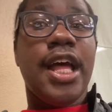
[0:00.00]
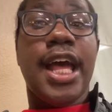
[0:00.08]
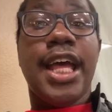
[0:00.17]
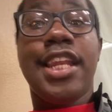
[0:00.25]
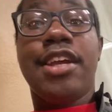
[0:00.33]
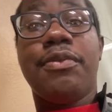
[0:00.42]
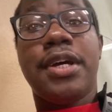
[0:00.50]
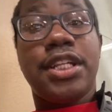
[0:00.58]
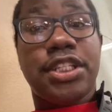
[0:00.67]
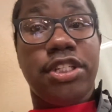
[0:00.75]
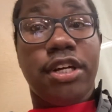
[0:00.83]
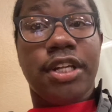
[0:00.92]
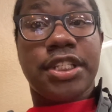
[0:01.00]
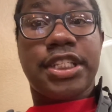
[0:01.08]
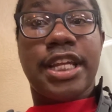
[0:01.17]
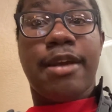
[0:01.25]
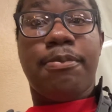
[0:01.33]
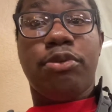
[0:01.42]
Anyways, y'all
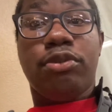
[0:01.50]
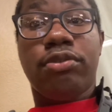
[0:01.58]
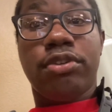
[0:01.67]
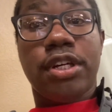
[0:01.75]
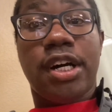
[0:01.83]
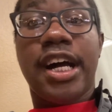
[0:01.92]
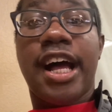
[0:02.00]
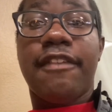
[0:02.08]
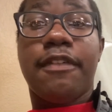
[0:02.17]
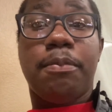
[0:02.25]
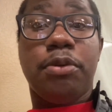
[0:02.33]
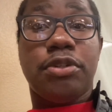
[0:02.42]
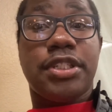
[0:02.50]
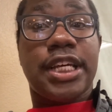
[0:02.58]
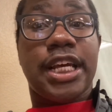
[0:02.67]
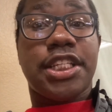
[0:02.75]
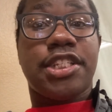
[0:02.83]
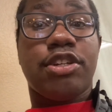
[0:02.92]
stay blue. Y'all have a
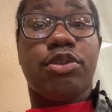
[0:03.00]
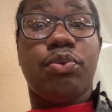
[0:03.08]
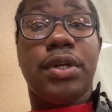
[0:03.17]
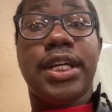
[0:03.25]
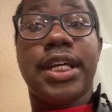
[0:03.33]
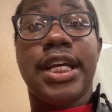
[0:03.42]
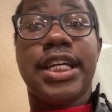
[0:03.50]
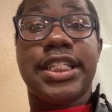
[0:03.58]
blue-tastic week.